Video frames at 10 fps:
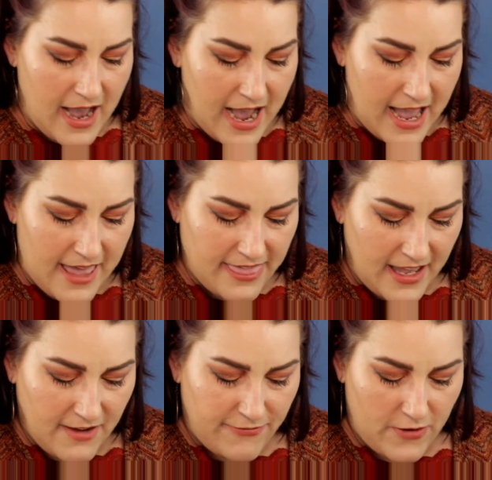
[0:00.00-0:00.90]
I
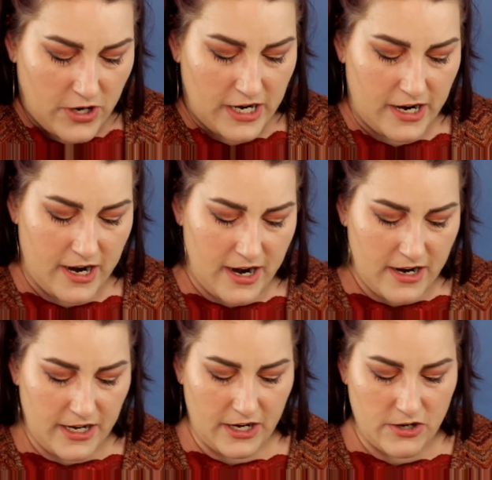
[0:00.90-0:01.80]
think for,
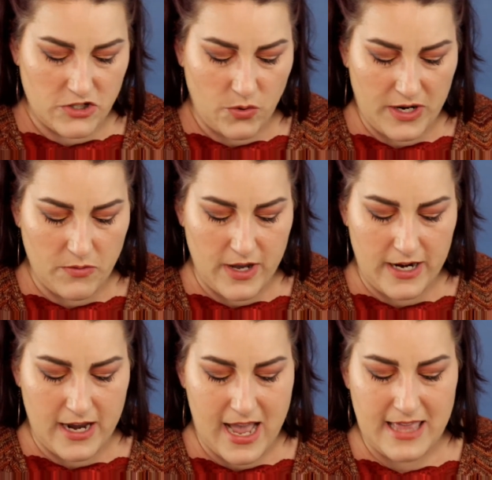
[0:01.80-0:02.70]
you know,
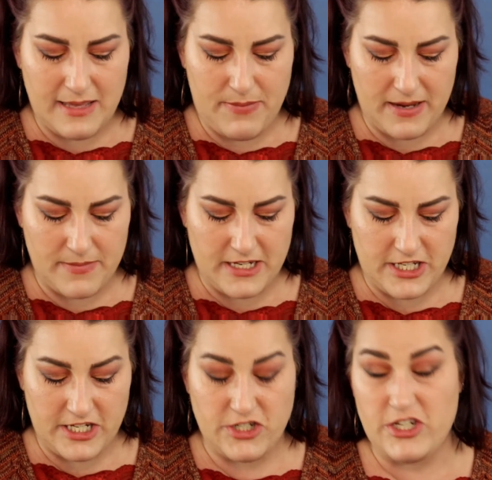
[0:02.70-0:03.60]
21 highly
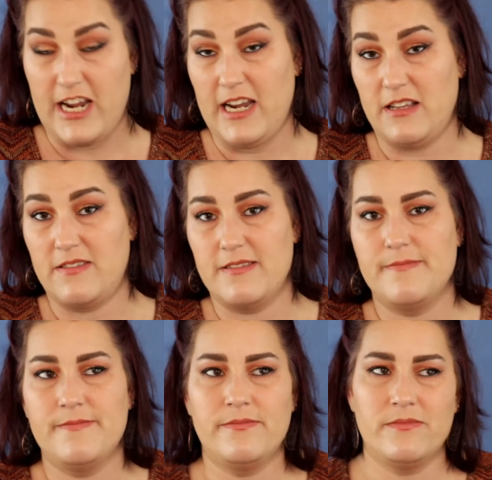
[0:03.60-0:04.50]
pigmented shades
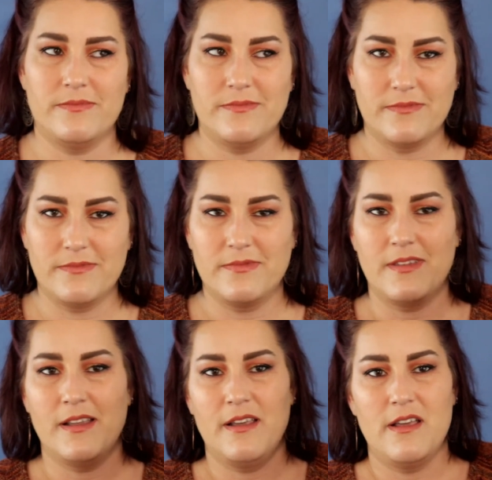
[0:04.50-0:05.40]

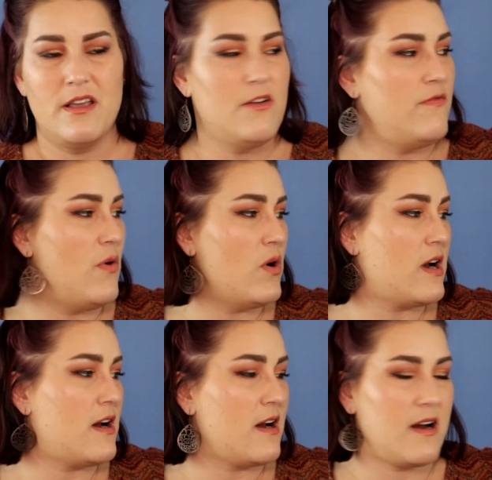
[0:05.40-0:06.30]

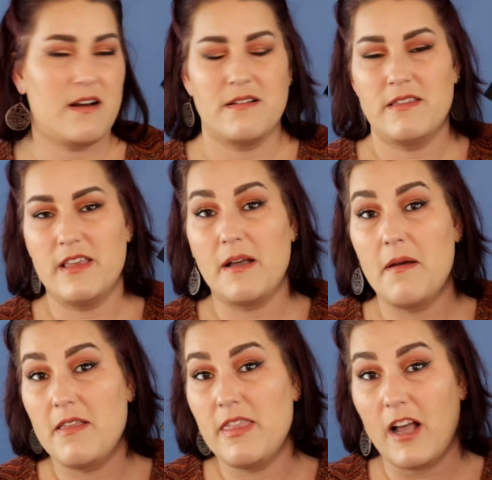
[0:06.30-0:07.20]
for the
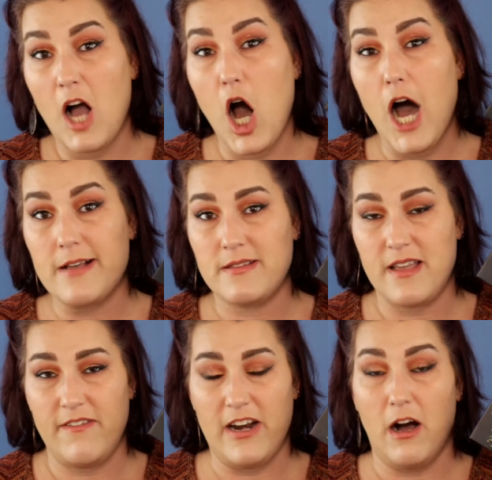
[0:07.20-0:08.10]
the cost
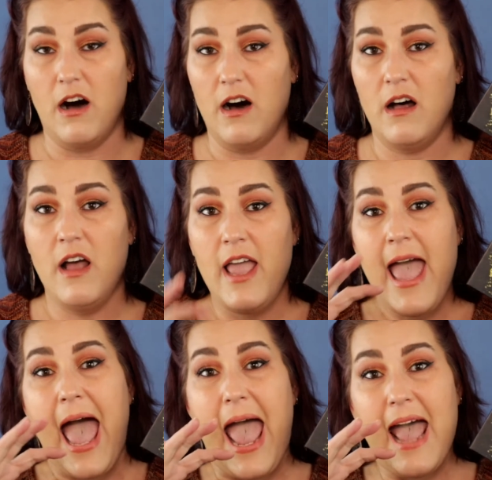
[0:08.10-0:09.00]
of it all
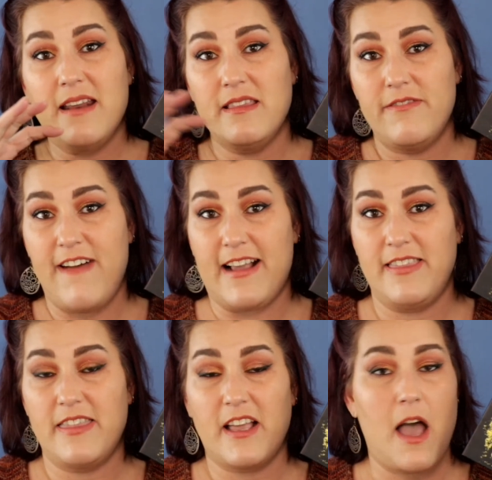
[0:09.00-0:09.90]
and the fact
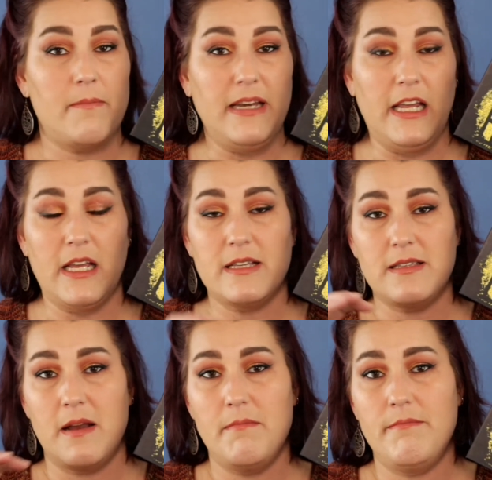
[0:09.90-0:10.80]
that the company is
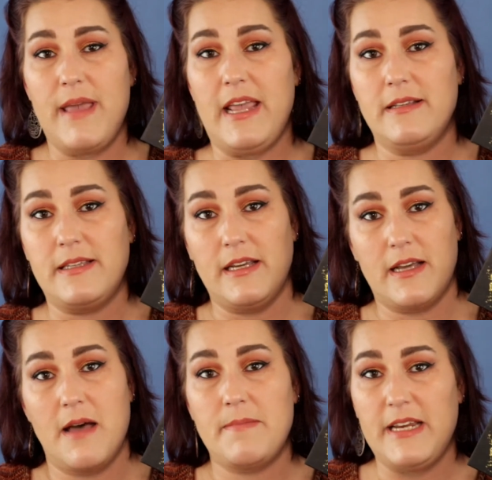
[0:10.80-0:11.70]
an amazing
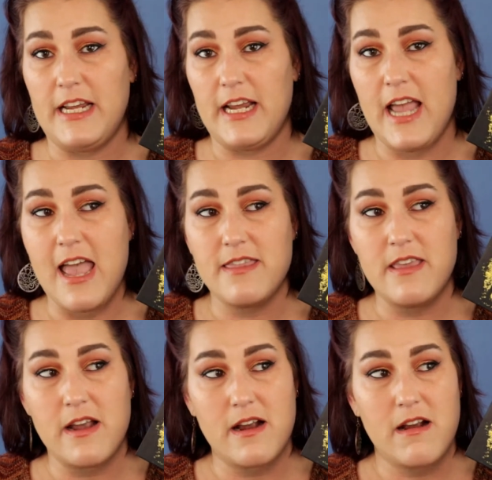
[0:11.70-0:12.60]
company and
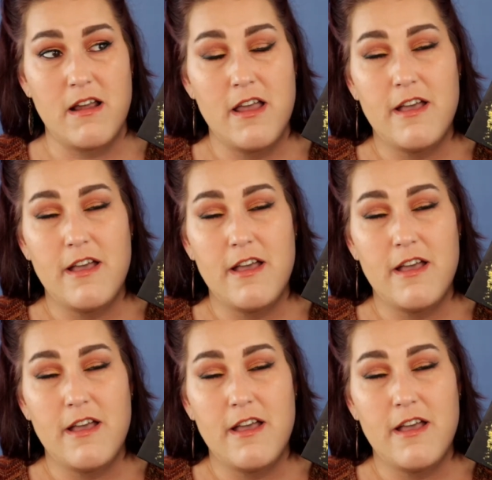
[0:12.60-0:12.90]
their